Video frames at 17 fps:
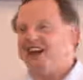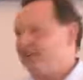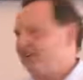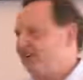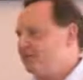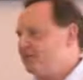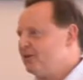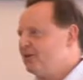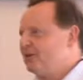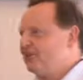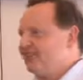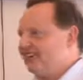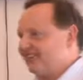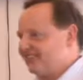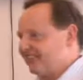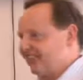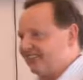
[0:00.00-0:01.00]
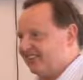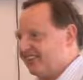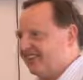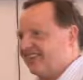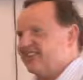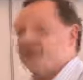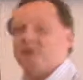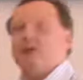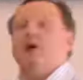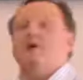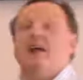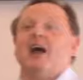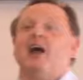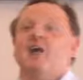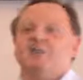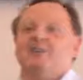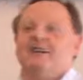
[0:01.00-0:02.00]
laugh at a movie or something, because it
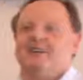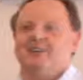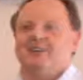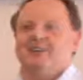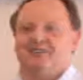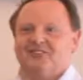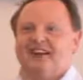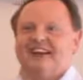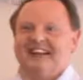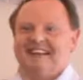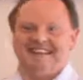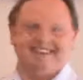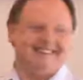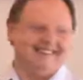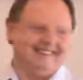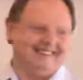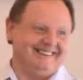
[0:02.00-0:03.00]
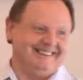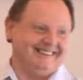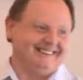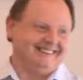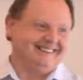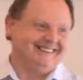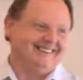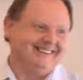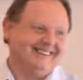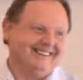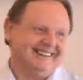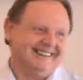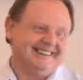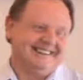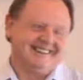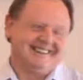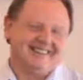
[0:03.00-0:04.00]
won't help me lose weight. You
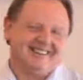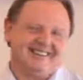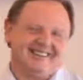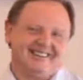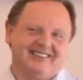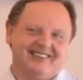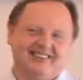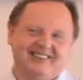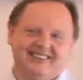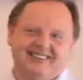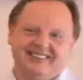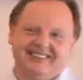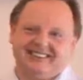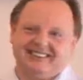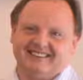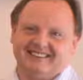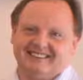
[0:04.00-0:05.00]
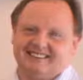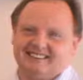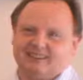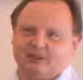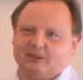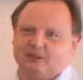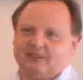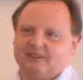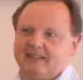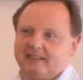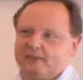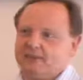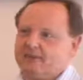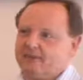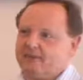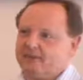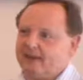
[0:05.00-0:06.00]
know? so she's
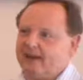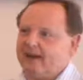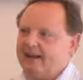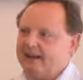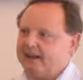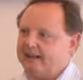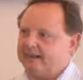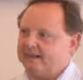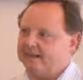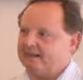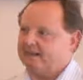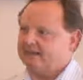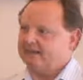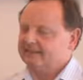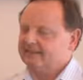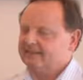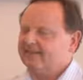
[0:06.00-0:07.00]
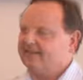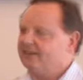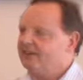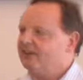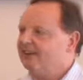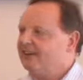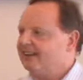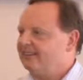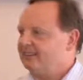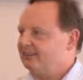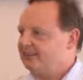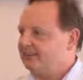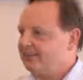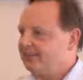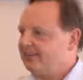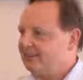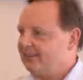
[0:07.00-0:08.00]
absolutely right. You just don't actually to
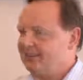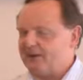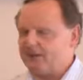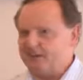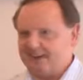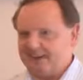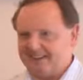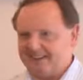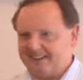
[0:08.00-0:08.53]
receive it.